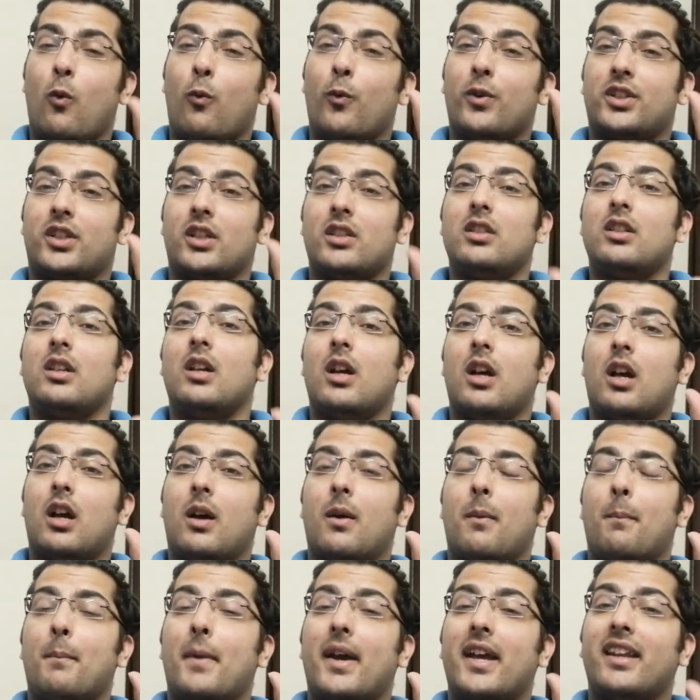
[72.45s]
which is
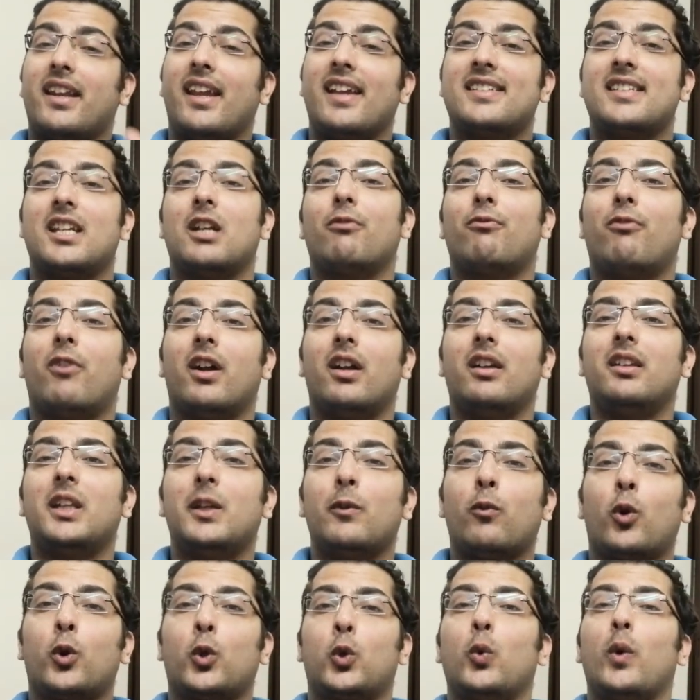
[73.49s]
by raising fund
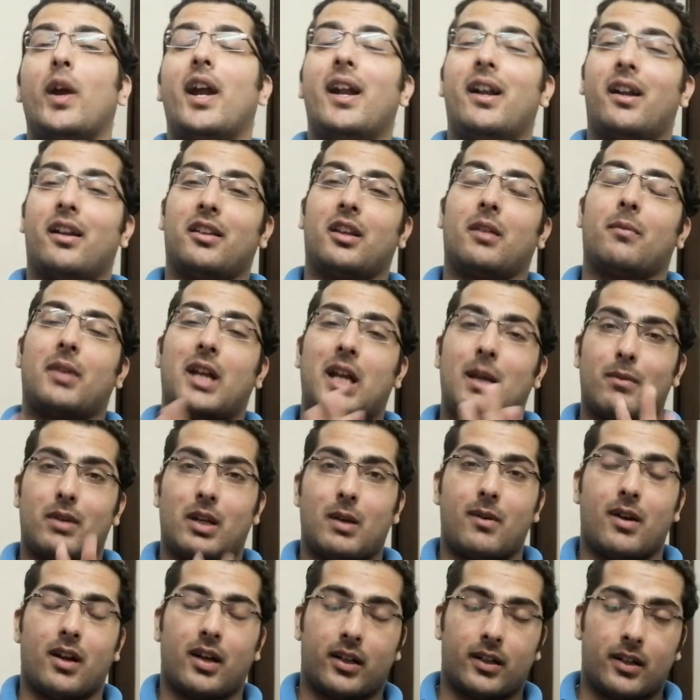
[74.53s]
they want to enter the
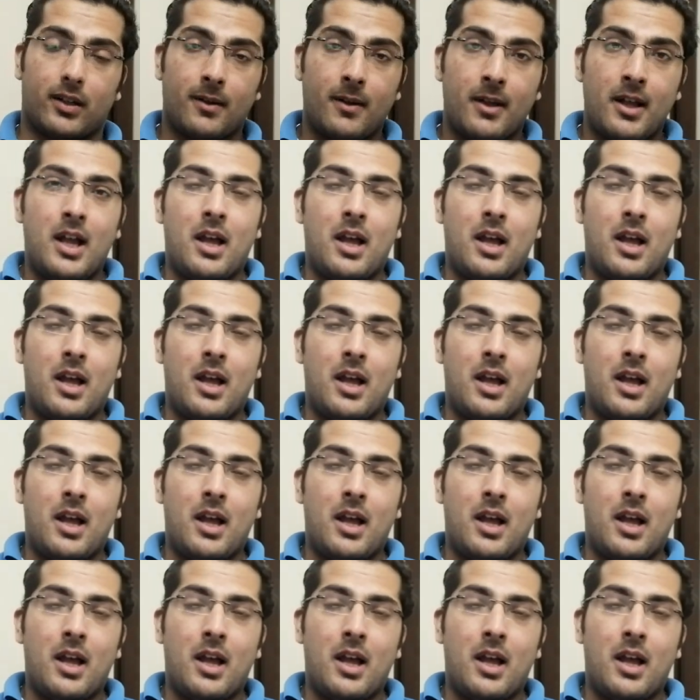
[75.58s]
primary market.